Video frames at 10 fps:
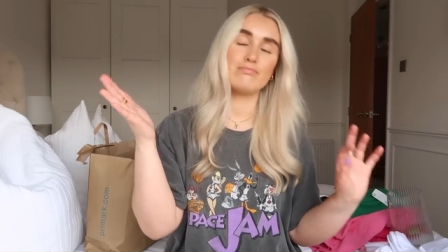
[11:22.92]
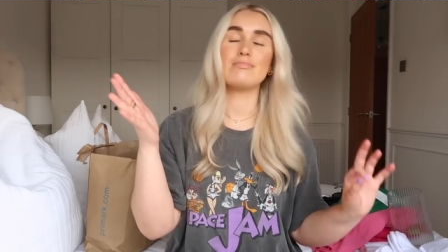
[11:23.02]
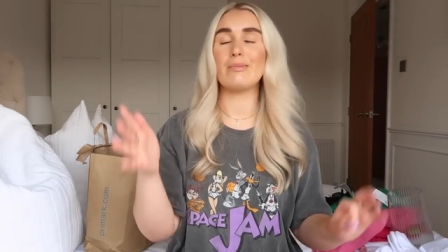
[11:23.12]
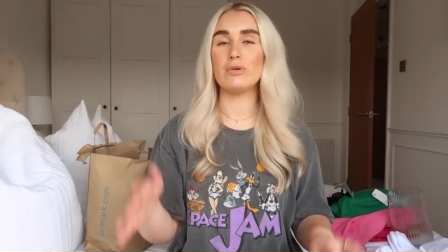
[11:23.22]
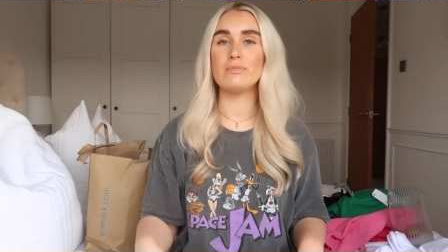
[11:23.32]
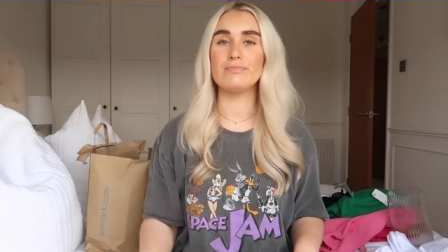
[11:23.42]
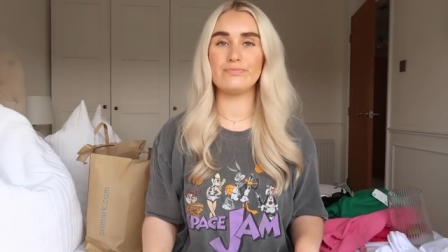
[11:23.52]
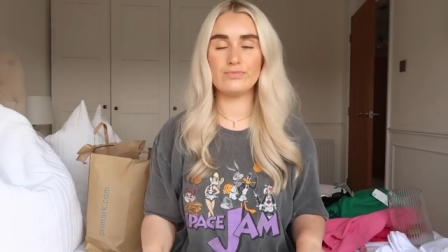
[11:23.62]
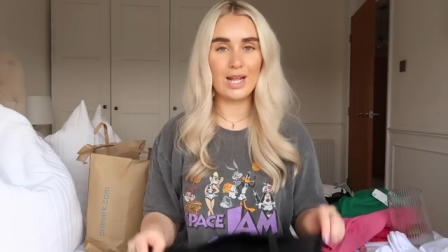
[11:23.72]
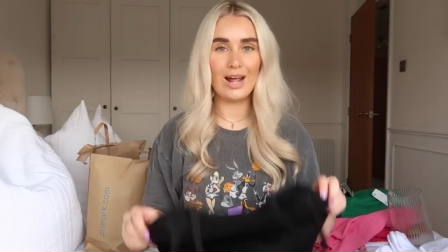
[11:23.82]
my mum
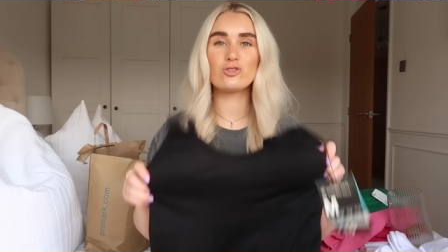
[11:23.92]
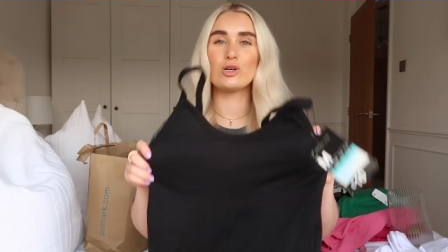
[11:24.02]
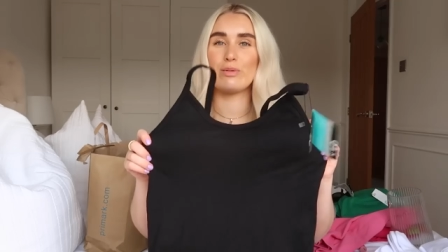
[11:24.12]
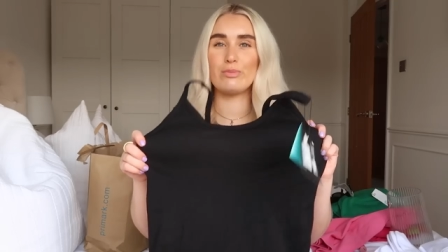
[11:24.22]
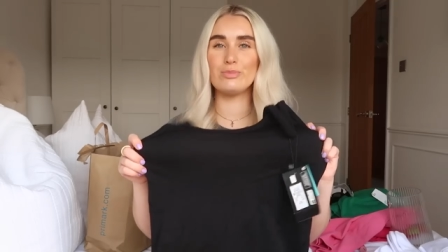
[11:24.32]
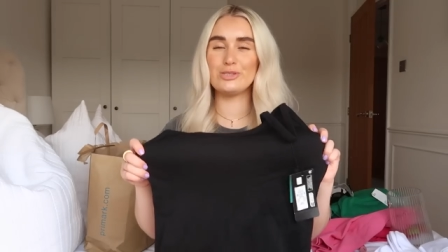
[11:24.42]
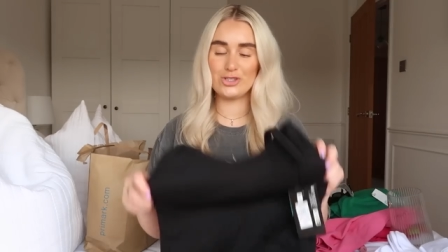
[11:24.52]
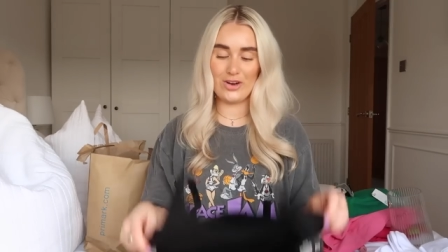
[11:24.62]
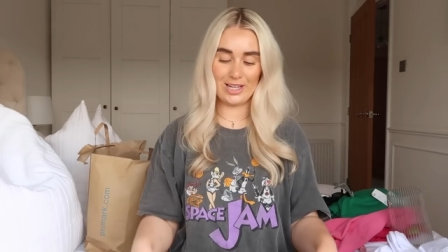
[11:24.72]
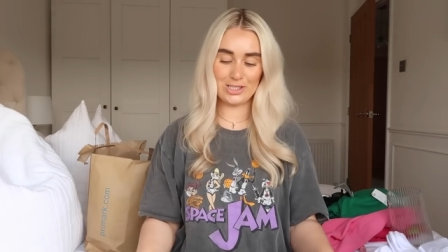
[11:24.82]
i have to ask my mum
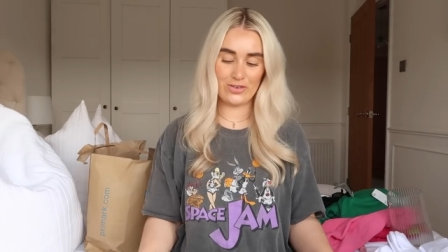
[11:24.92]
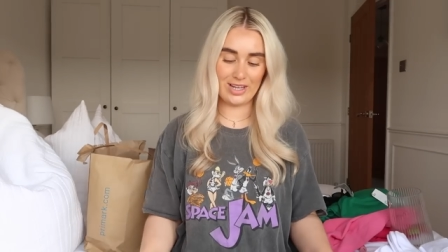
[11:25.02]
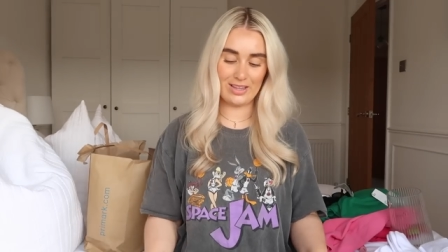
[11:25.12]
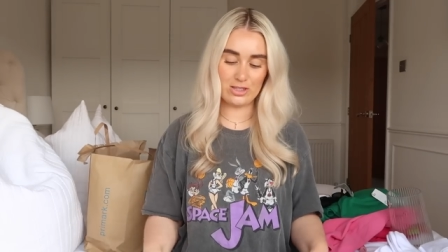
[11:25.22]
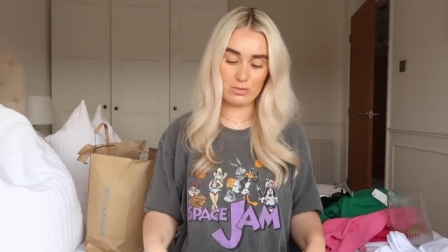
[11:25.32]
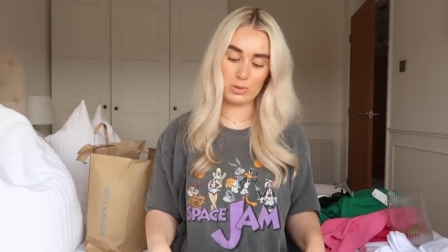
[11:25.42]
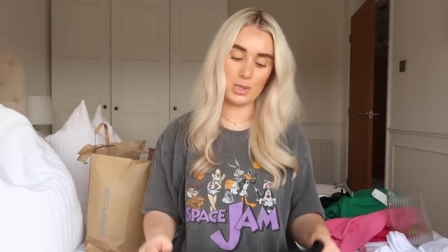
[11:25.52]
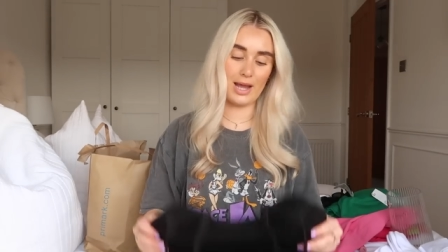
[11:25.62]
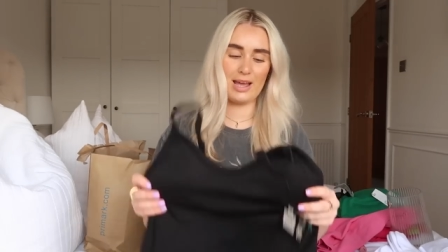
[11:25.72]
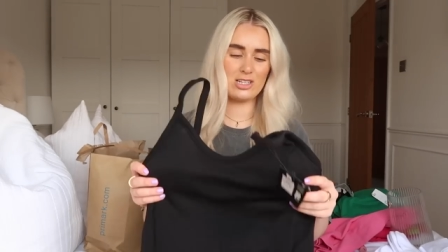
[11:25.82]
to try and shrink it in the tumble
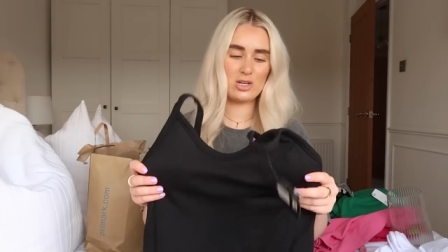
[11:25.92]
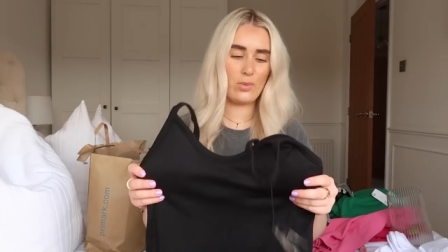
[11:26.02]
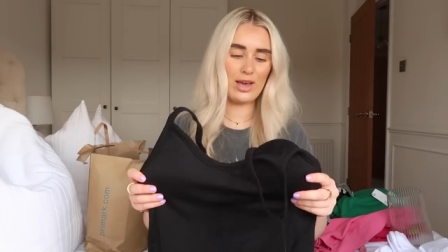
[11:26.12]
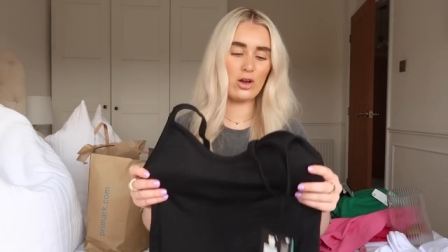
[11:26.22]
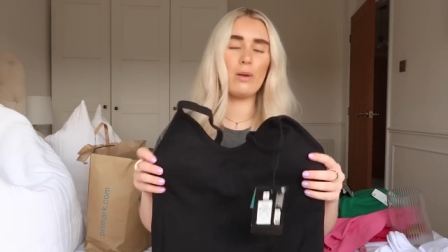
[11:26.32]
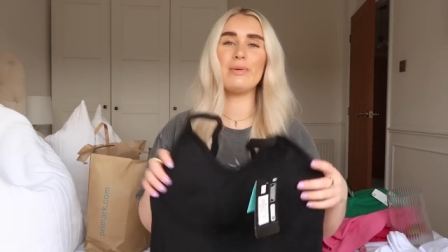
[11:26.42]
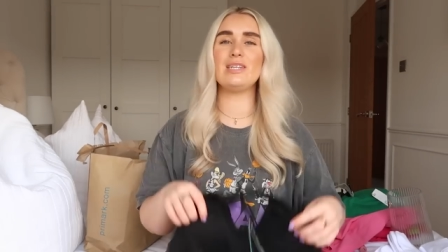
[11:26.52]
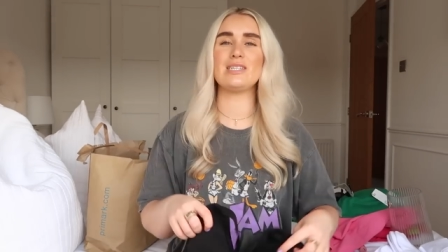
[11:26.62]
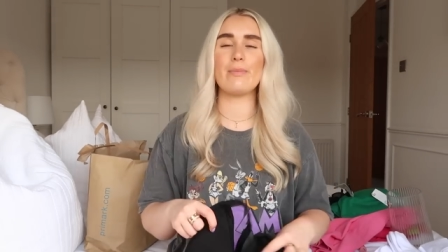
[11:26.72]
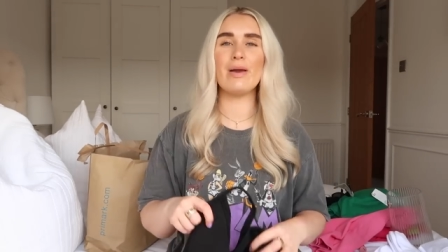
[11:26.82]
dryer. I don't know why I got a
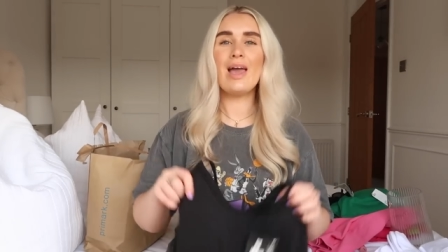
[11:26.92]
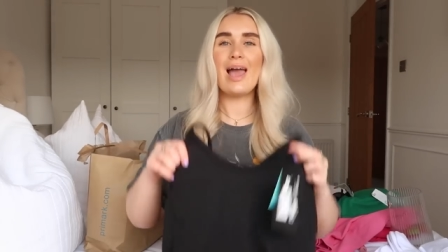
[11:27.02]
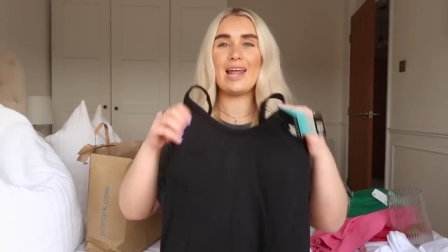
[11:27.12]
medium.